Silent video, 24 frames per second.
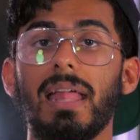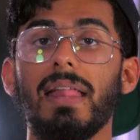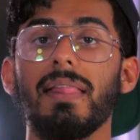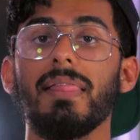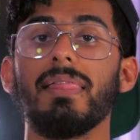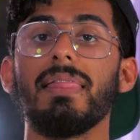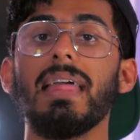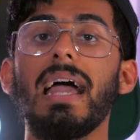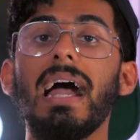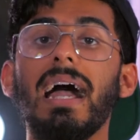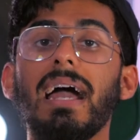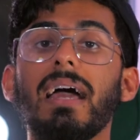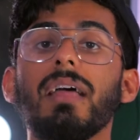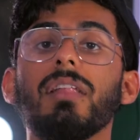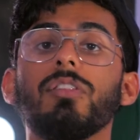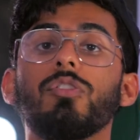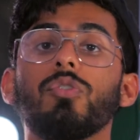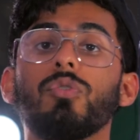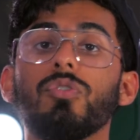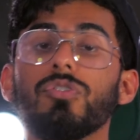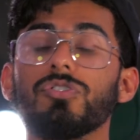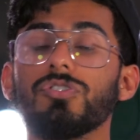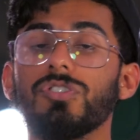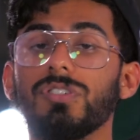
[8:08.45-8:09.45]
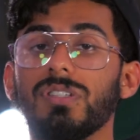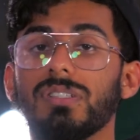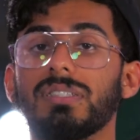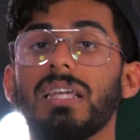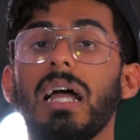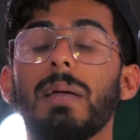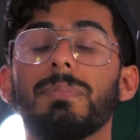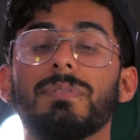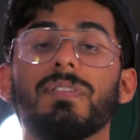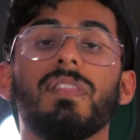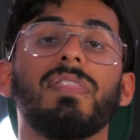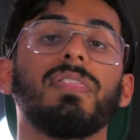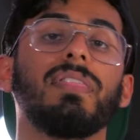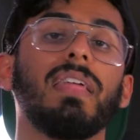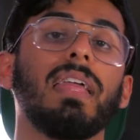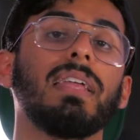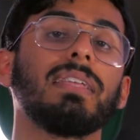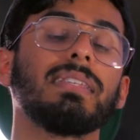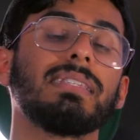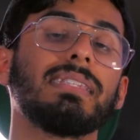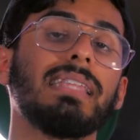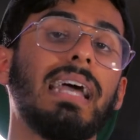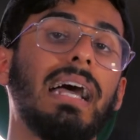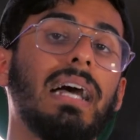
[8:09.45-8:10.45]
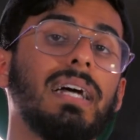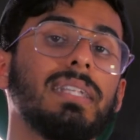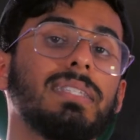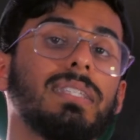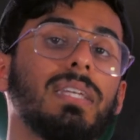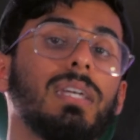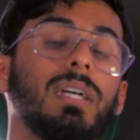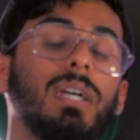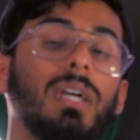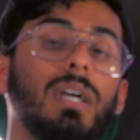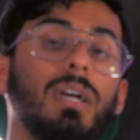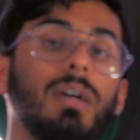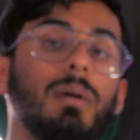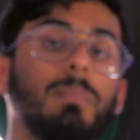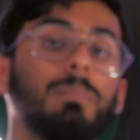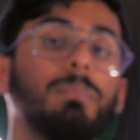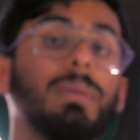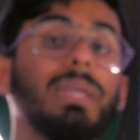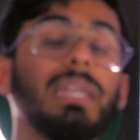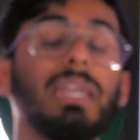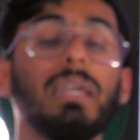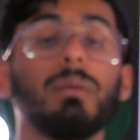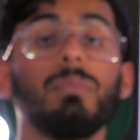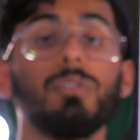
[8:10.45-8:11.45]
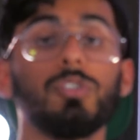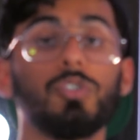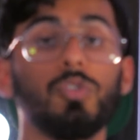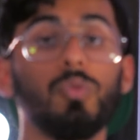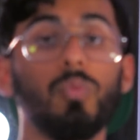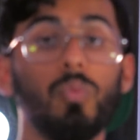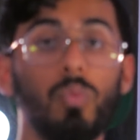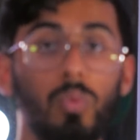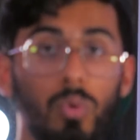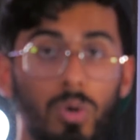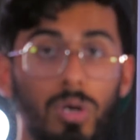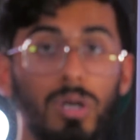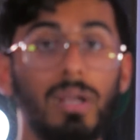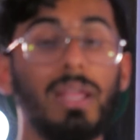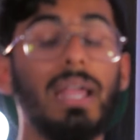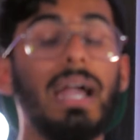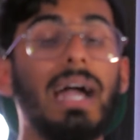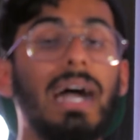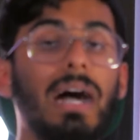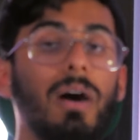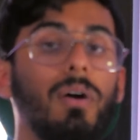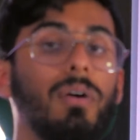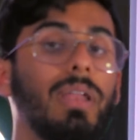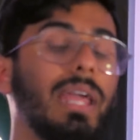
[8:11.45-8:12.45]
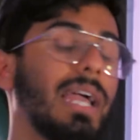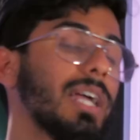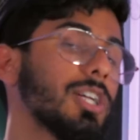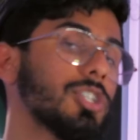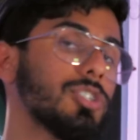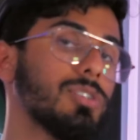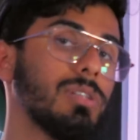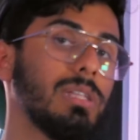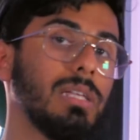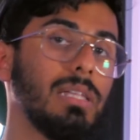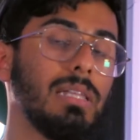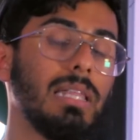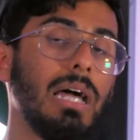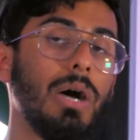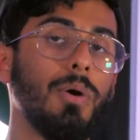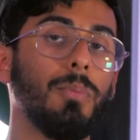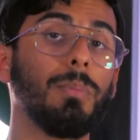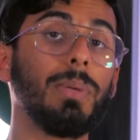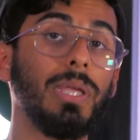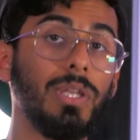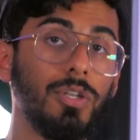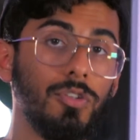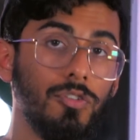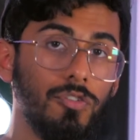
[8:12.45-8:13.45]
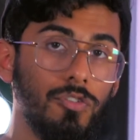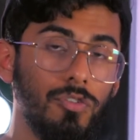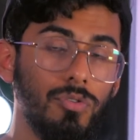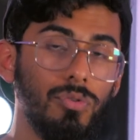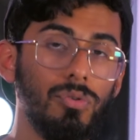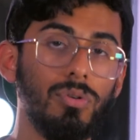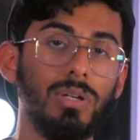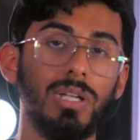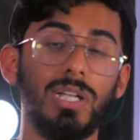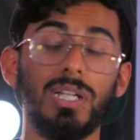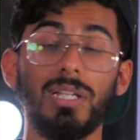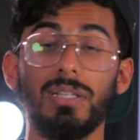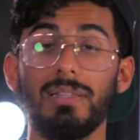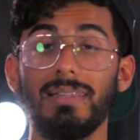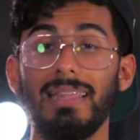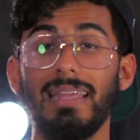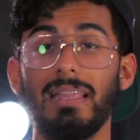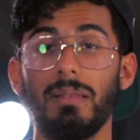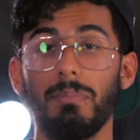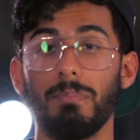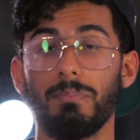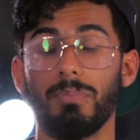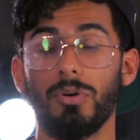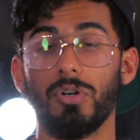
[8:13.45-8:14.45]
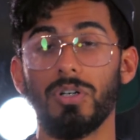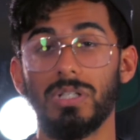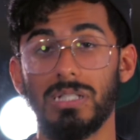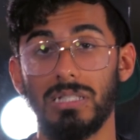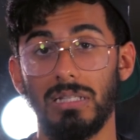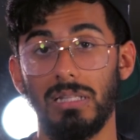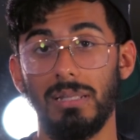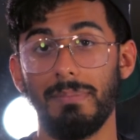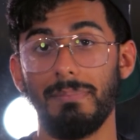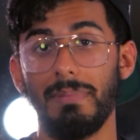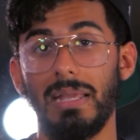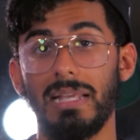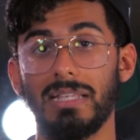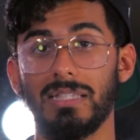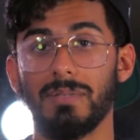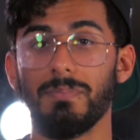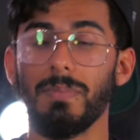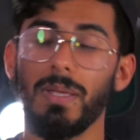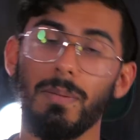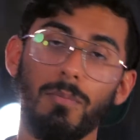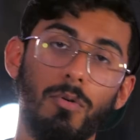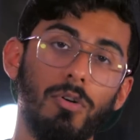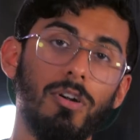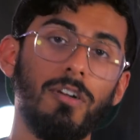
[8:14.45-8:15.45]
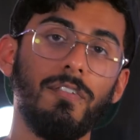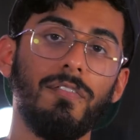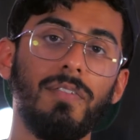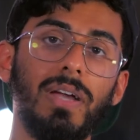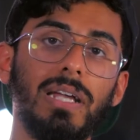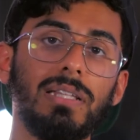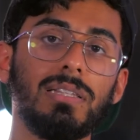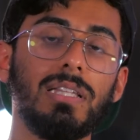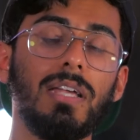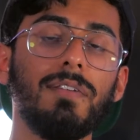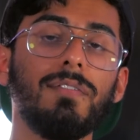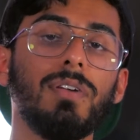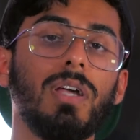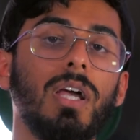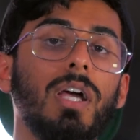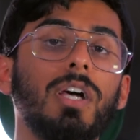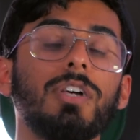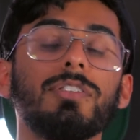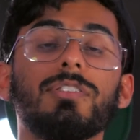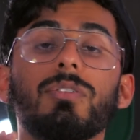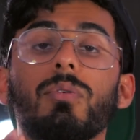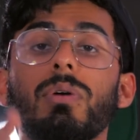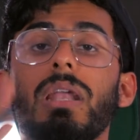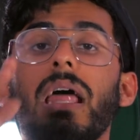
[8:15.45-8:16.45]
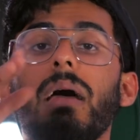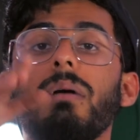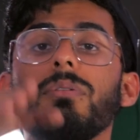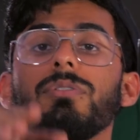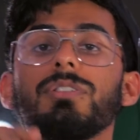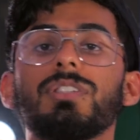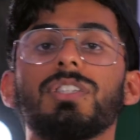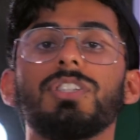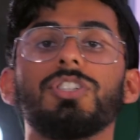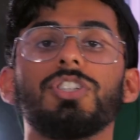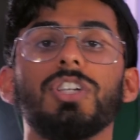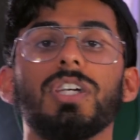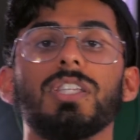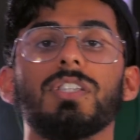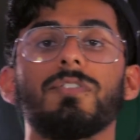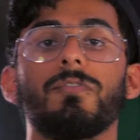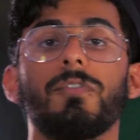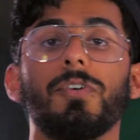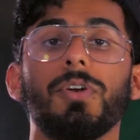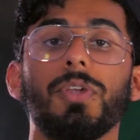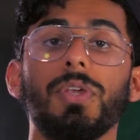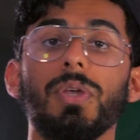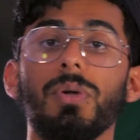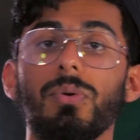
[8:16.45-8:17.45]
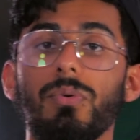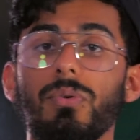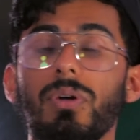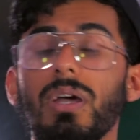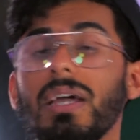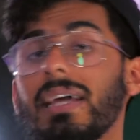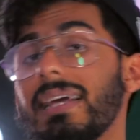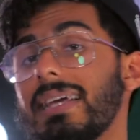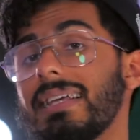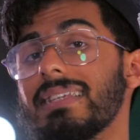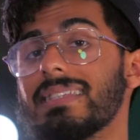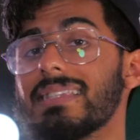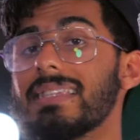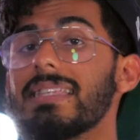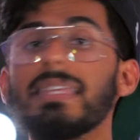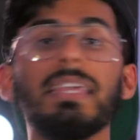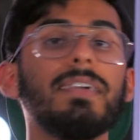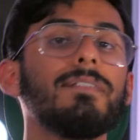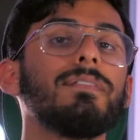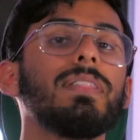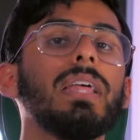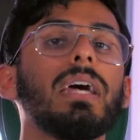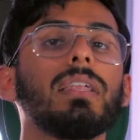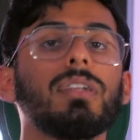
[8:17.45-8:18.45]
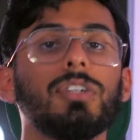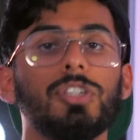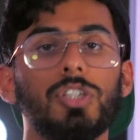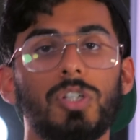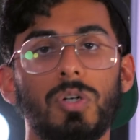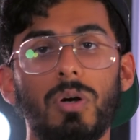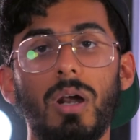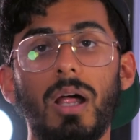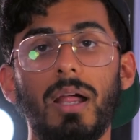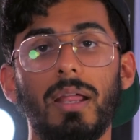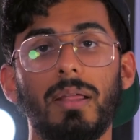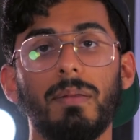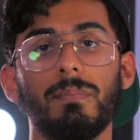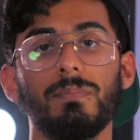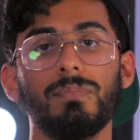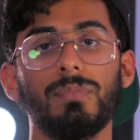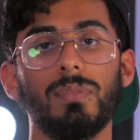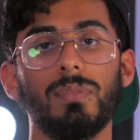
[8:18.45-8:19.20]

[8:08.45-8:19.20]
And that those are the types of things that being able to work out actually allow me to do and it personally makes me more effective. So what I would suggest for you is give that a try